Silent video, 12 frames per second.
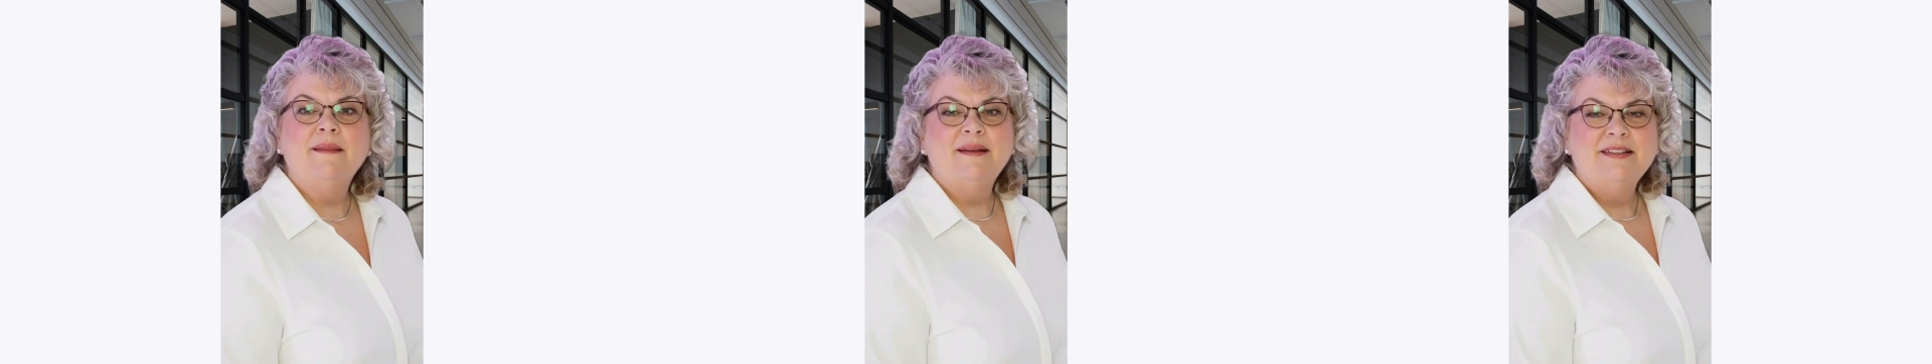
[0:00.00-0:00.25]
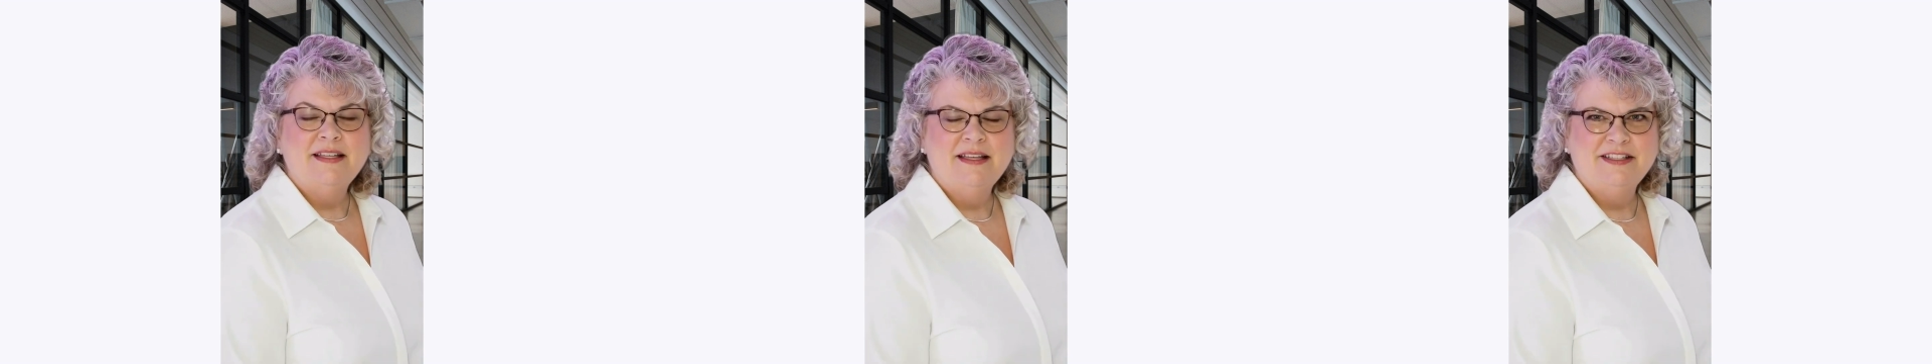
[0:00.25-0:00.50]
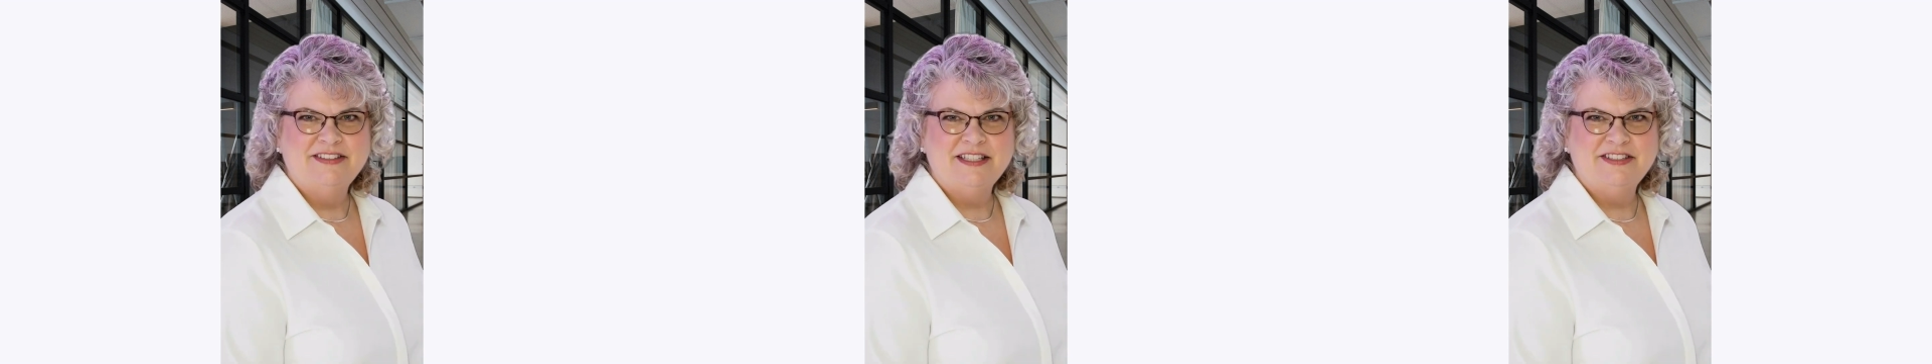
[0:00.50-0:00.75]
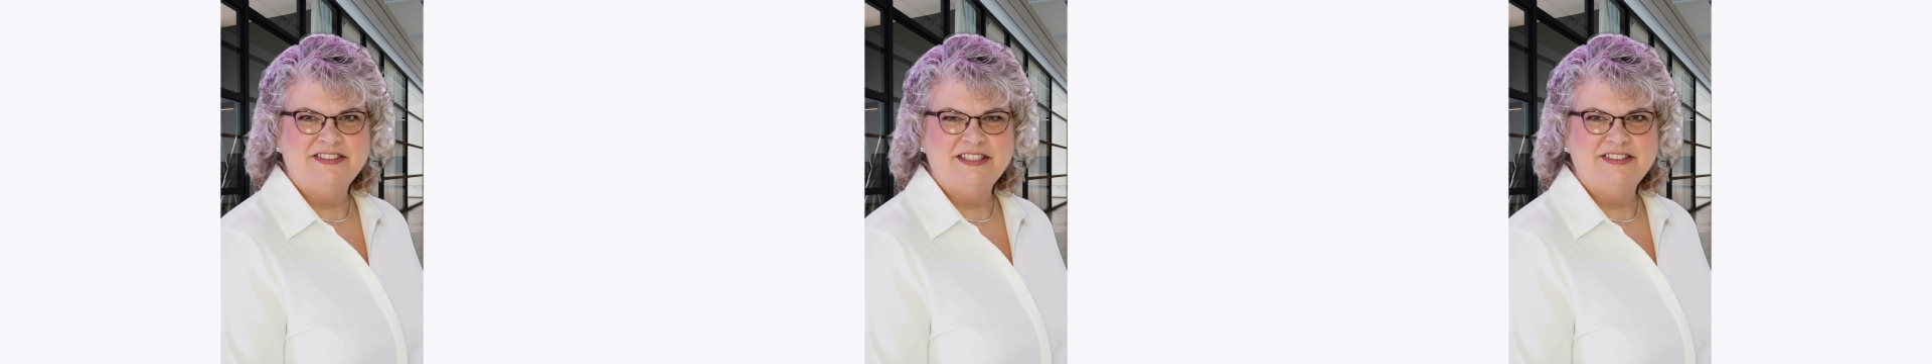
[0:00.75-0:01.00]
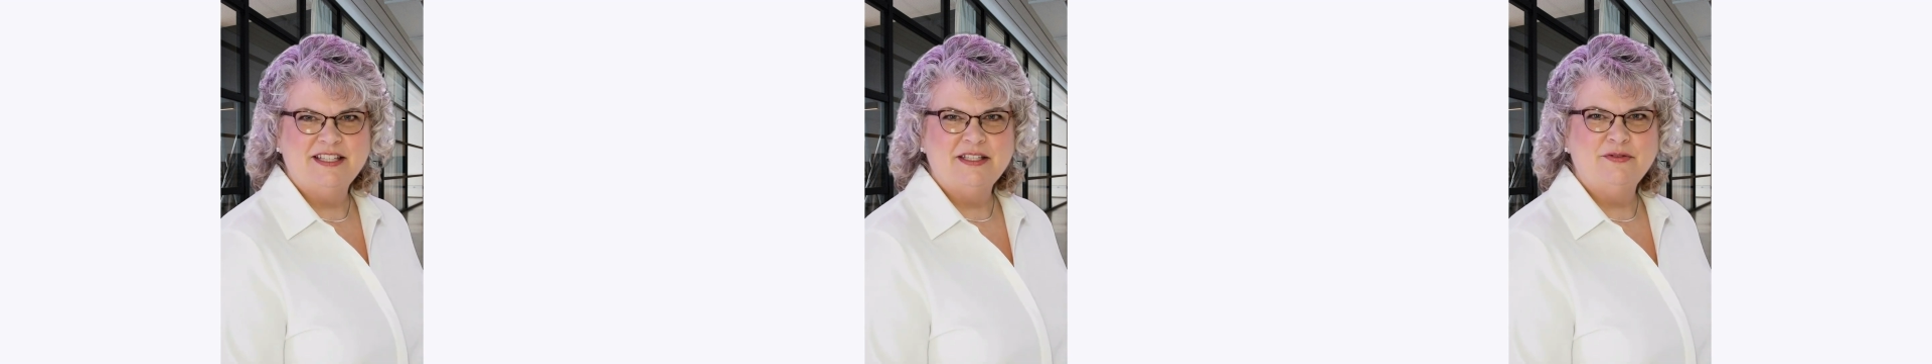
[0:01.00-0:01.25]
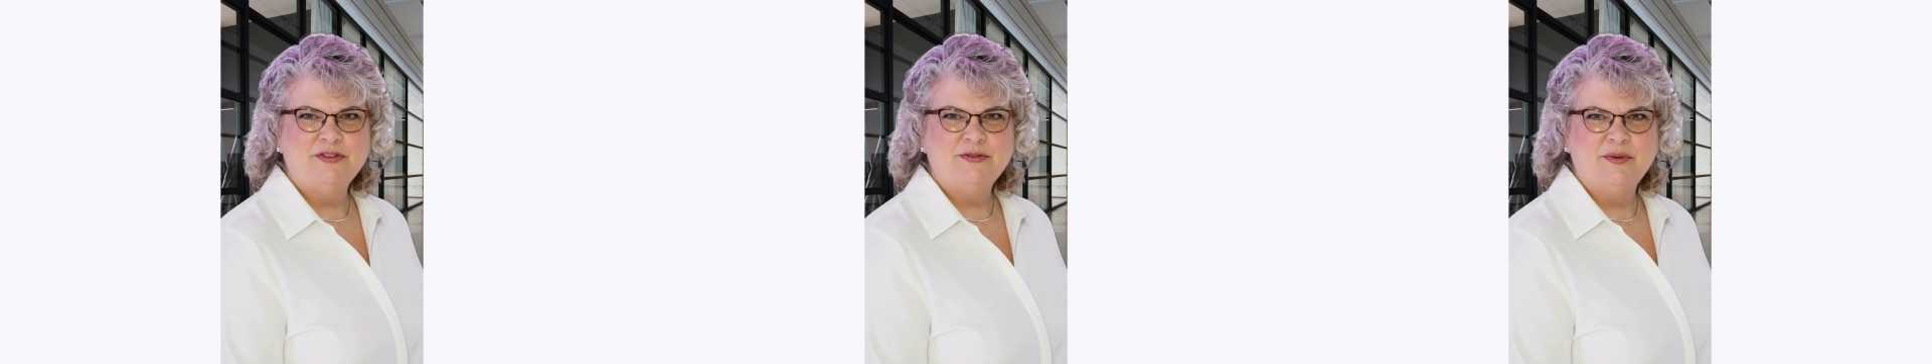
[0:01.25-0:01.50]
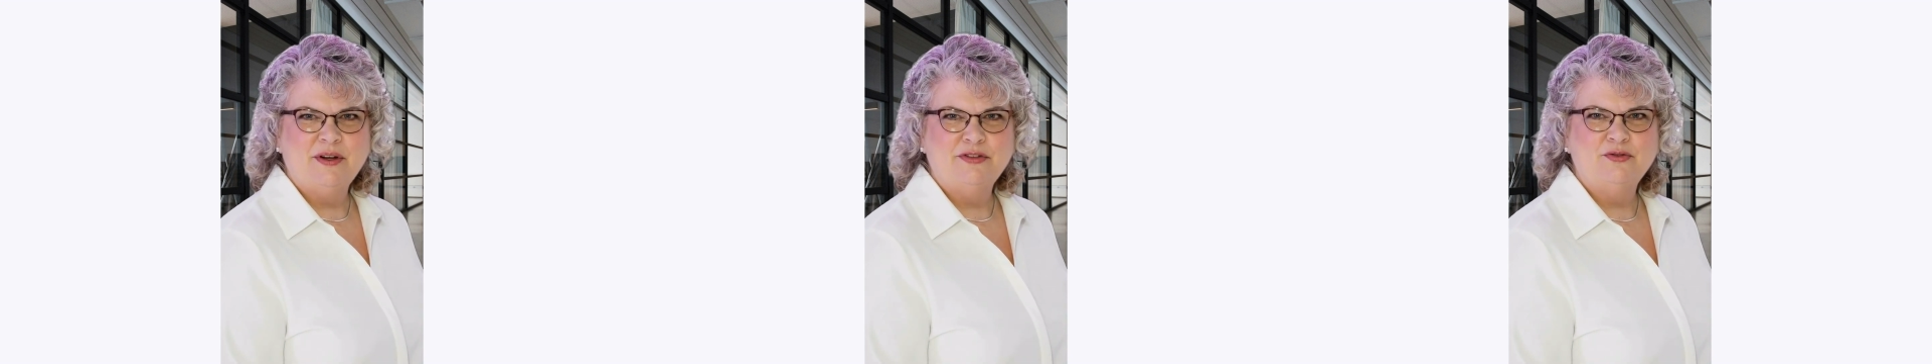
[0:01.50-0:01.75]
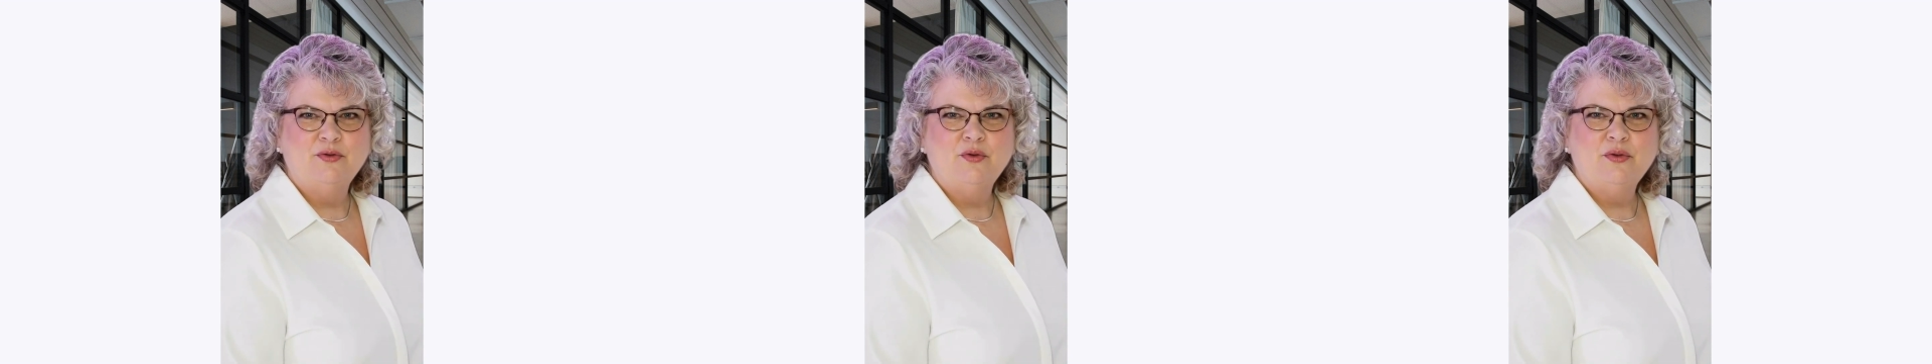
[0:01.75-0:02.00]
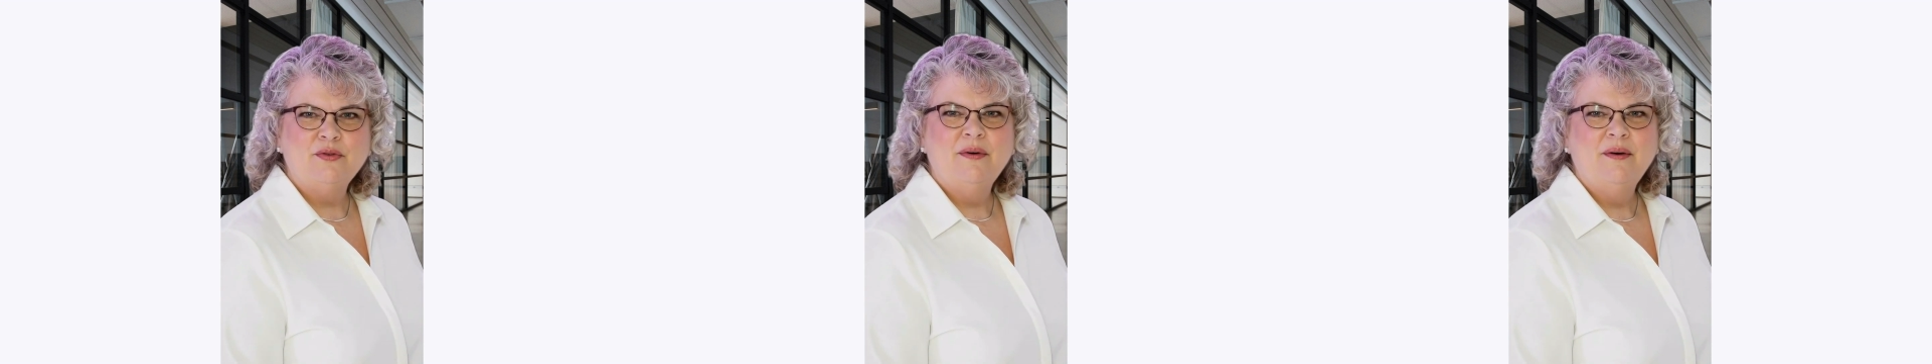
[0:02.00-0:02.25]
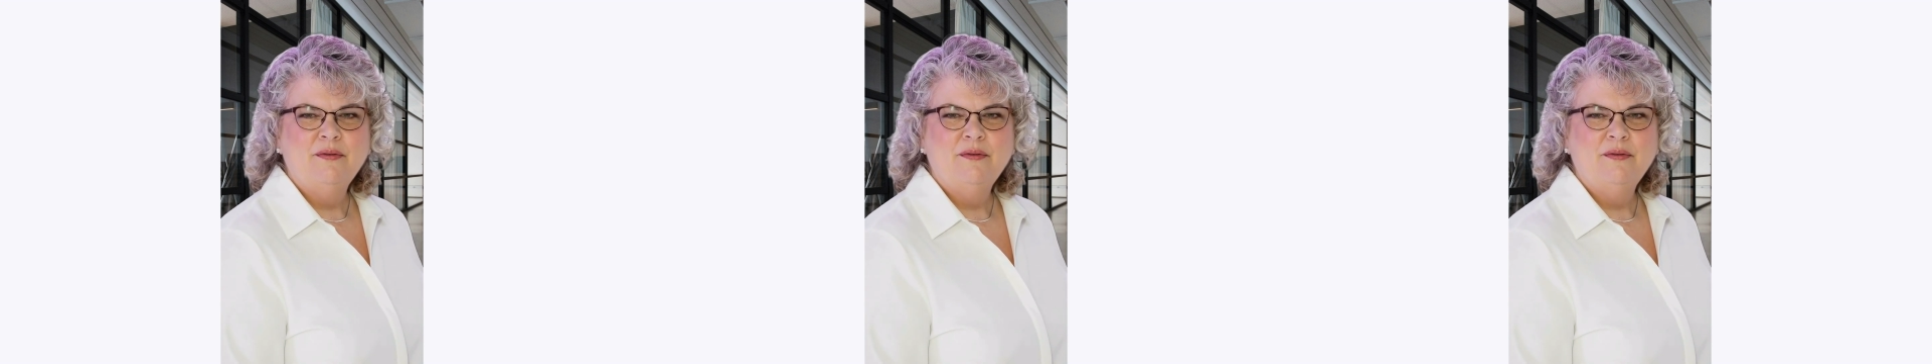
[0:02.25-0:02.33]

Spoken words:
Set a 60-second response rule